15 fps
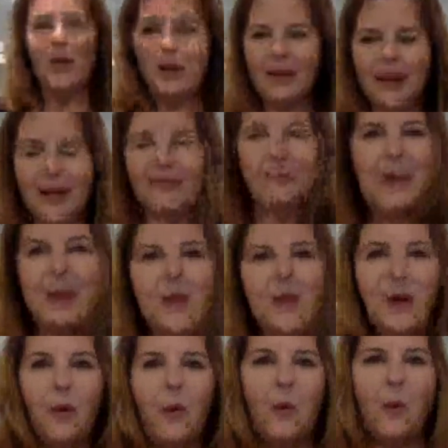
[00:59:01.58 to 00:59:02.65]
well, um, you
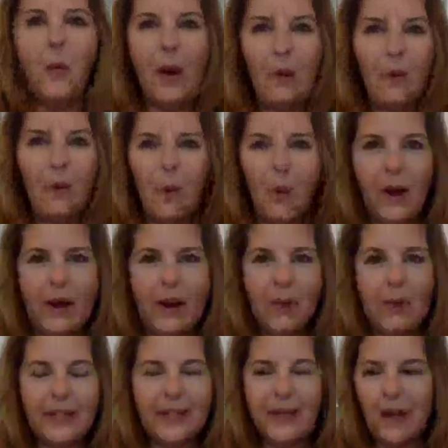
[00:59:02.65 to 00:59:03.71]
know what? What I
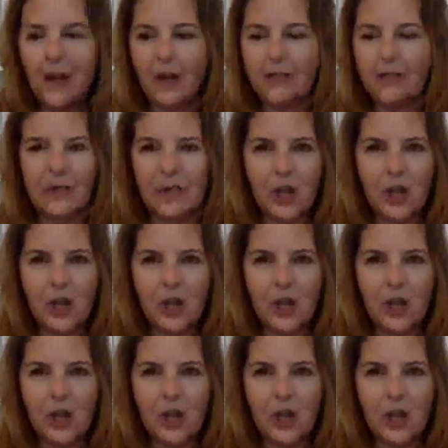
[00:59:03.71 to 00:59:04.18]
wanted to also